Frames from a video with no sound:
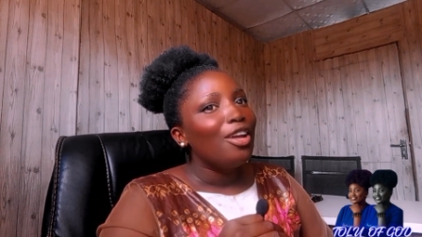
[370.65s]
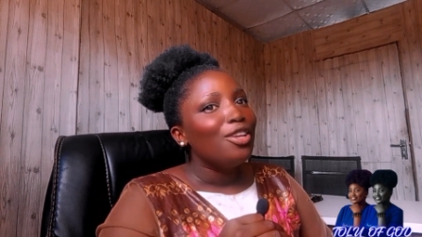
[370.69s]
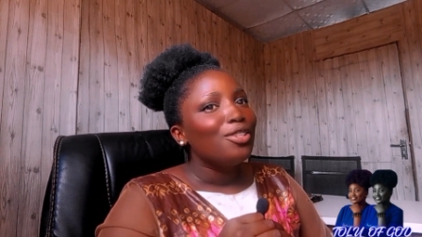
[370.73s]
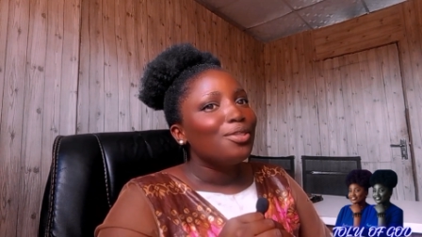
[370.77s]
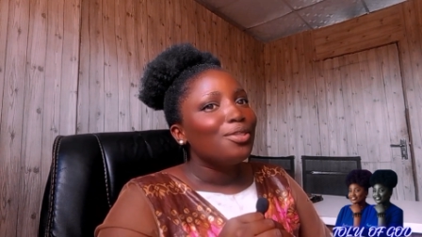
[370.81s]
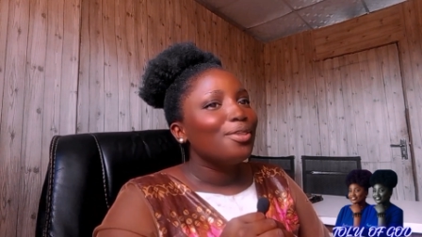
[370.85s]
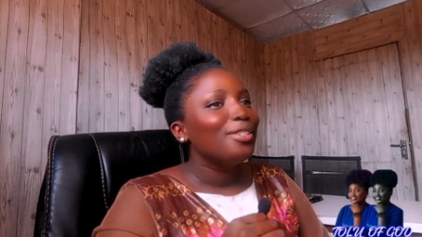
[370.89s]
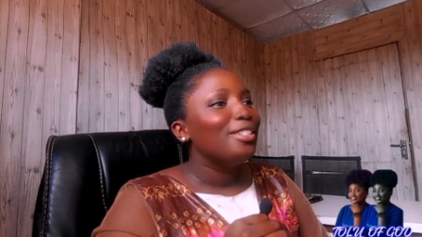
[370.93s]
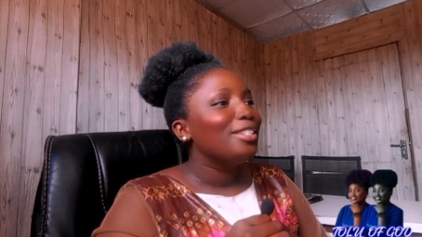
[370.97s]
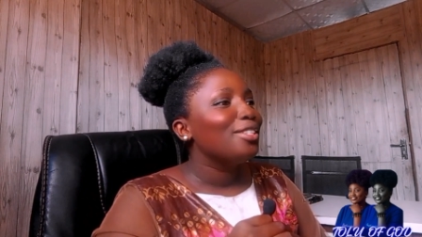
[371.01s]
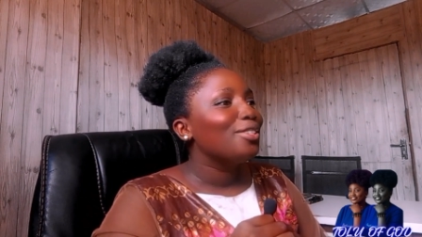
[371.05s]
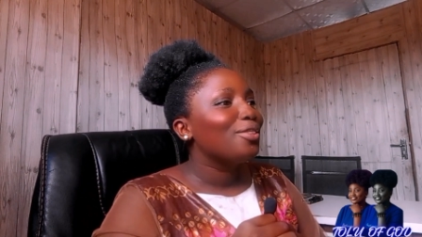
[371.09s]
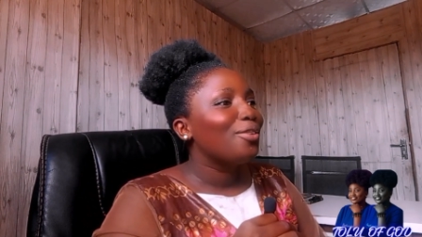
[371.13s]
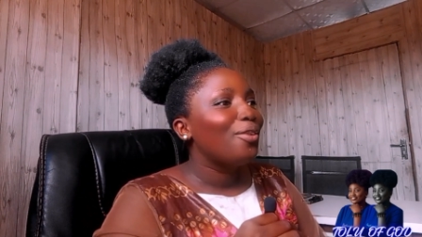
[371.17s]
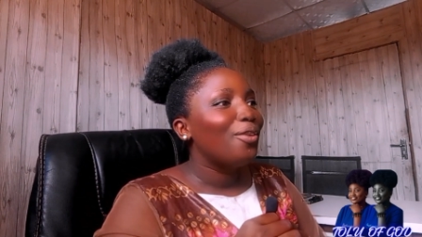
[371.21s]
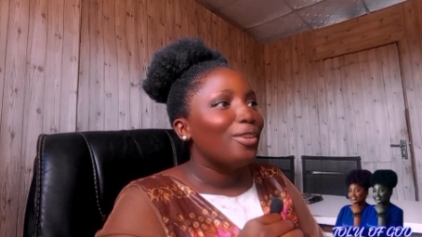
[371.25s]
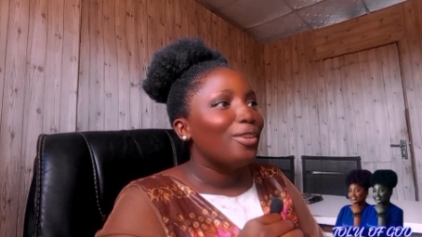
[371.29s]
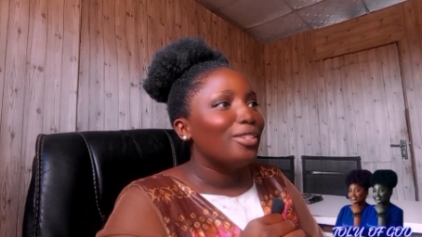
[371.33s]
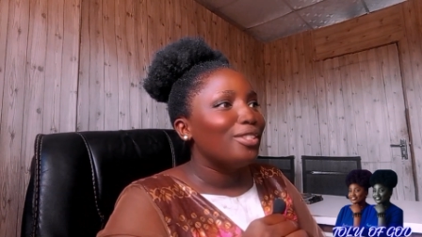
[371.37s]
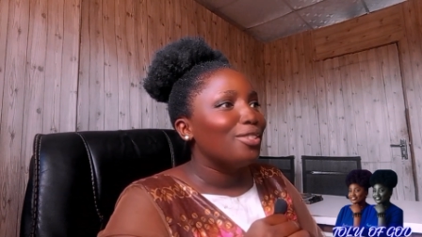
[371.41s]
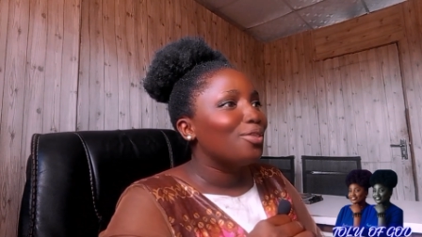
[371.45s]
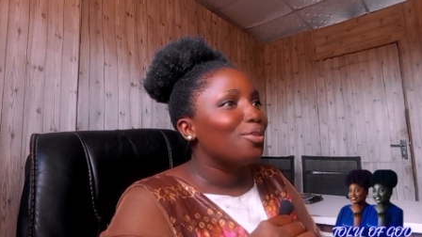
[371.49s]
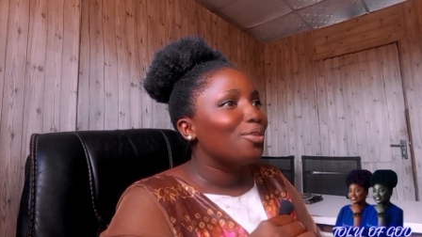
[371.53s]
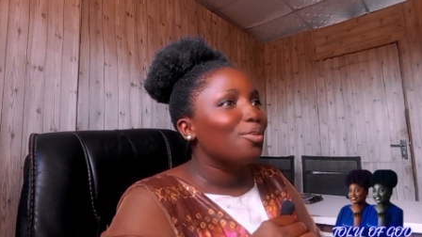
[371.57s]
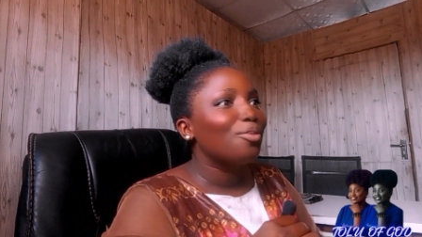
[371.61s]
so this
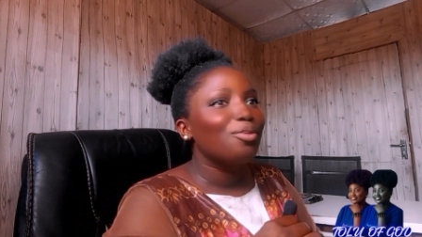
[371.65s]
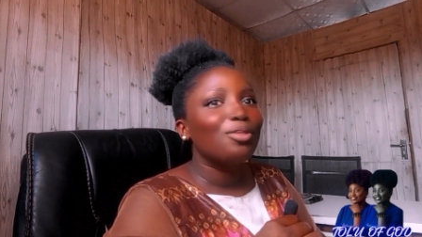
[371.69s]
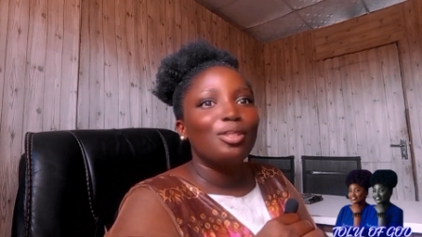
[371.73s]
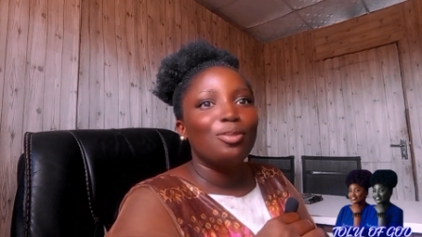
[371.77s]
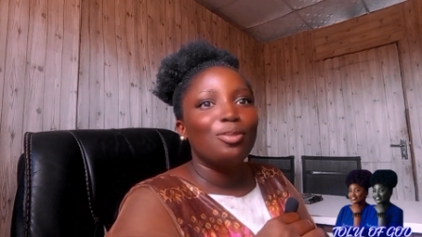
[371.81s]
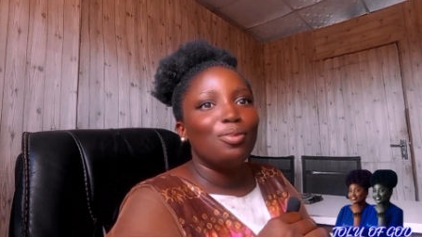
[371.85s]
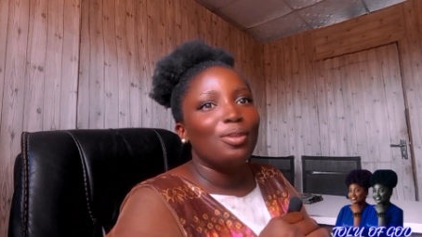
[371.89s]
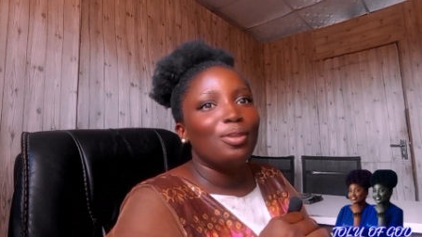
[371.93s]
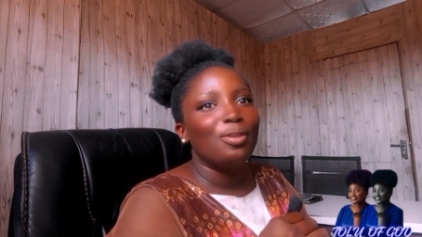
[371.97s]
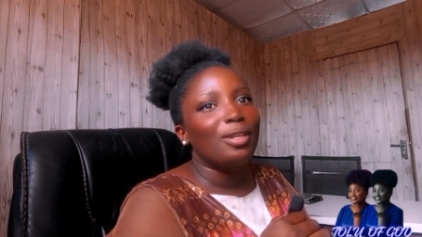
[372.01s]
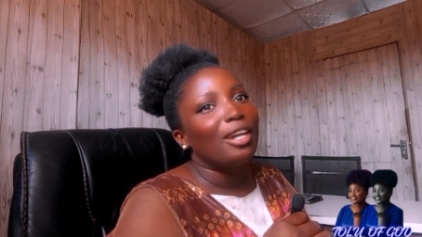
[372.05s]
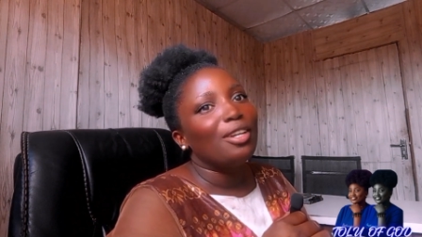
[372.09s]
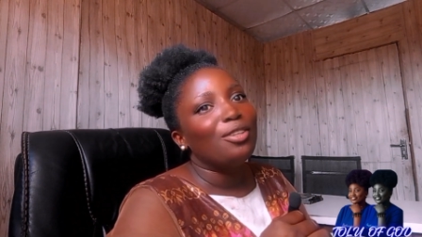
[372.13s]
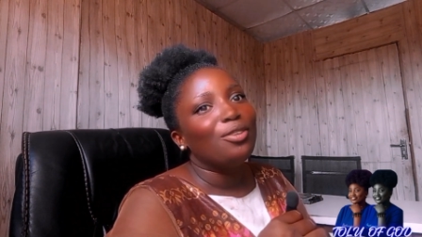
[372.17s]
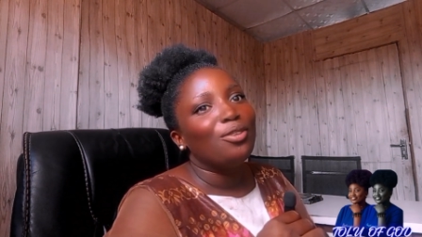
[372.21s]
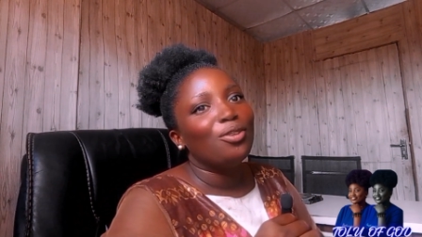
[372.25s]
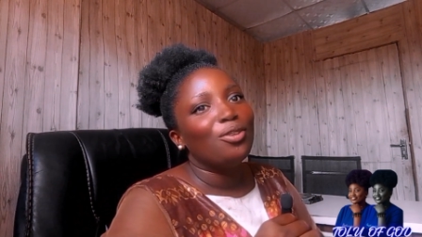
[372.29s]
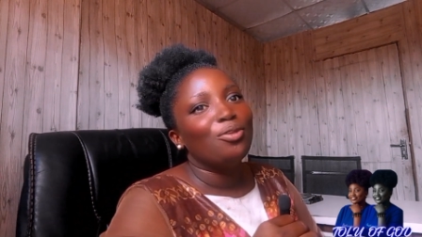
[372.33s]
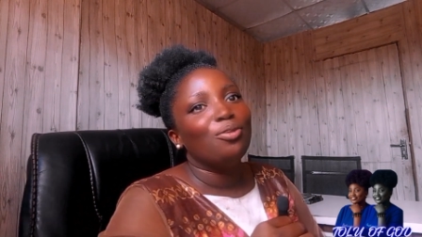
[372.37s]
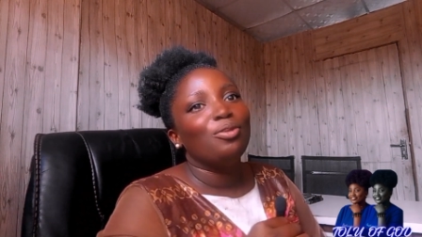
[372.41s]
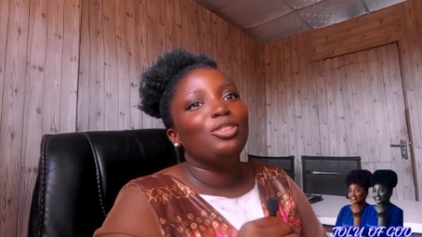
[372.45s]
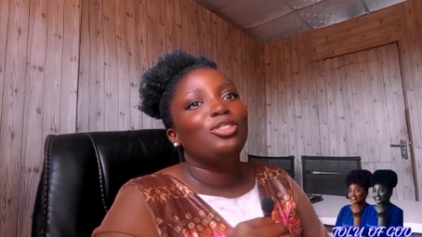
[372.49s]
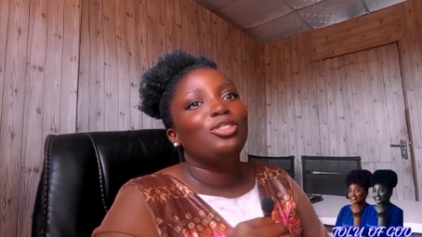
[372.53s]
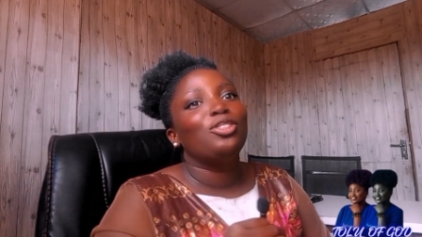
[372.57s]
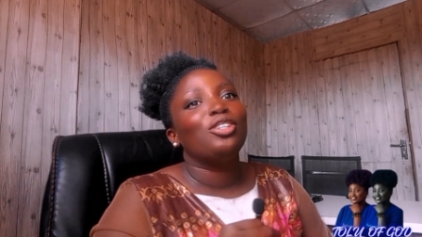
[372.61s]
god is such a wicked
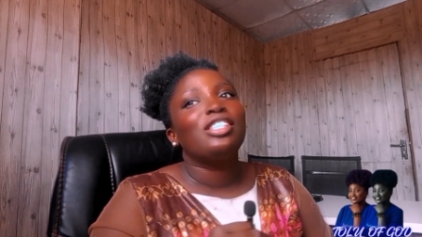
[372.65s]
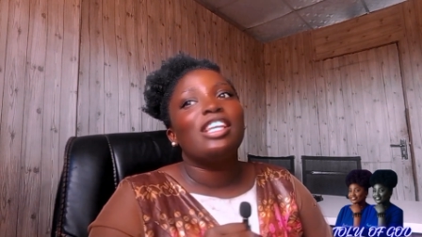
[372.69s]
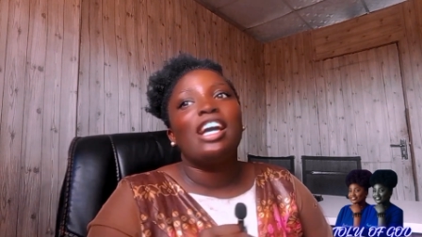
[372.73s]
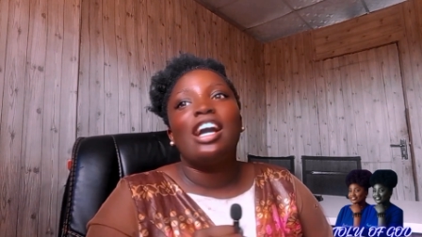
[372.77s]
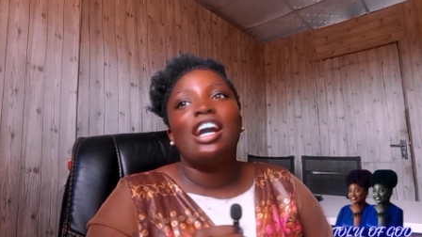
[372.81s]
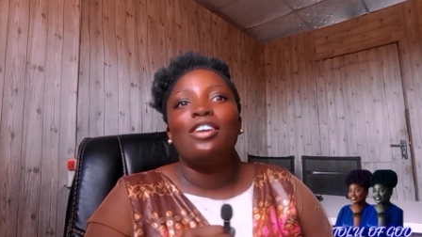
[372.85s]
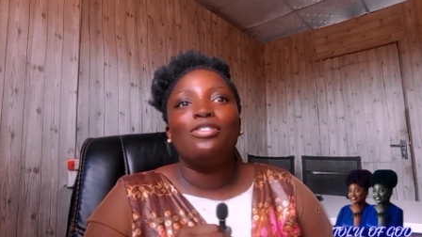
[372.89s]
god we just